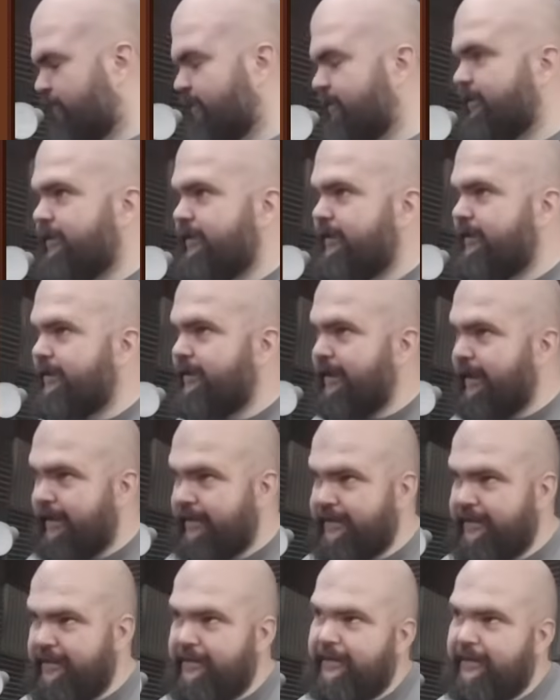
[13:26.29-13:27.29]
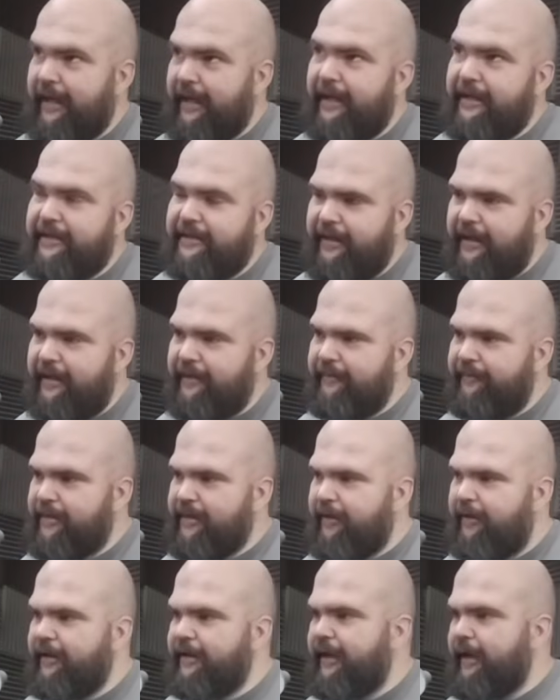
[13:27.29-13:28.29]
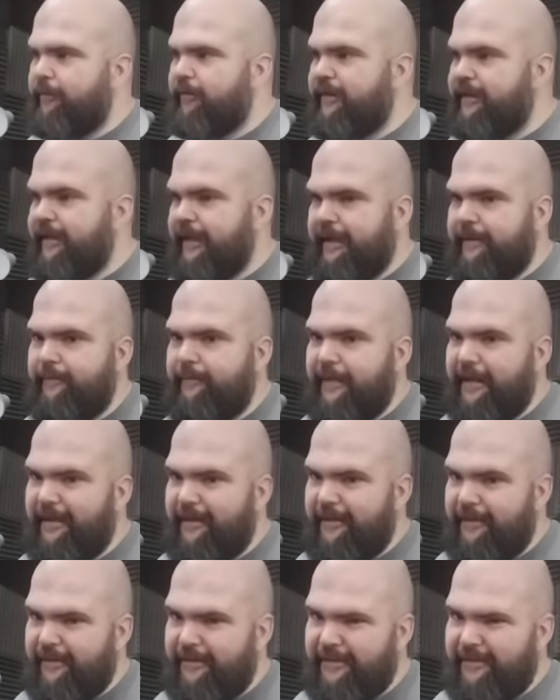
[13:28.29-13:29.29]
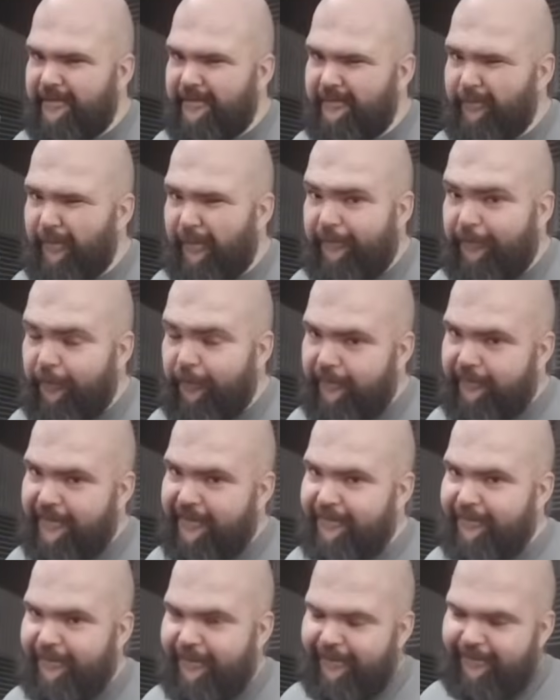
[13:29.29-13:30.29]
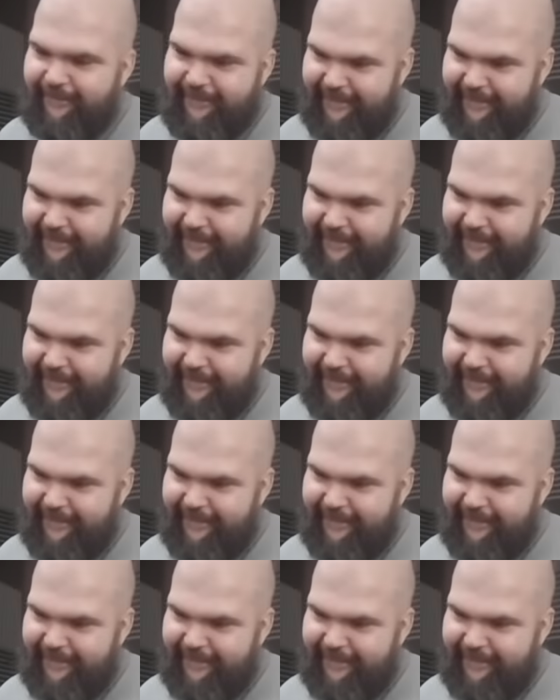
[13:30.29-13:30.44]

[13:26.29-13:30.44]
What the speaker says: Yes, I've started out with game makers before it was studio.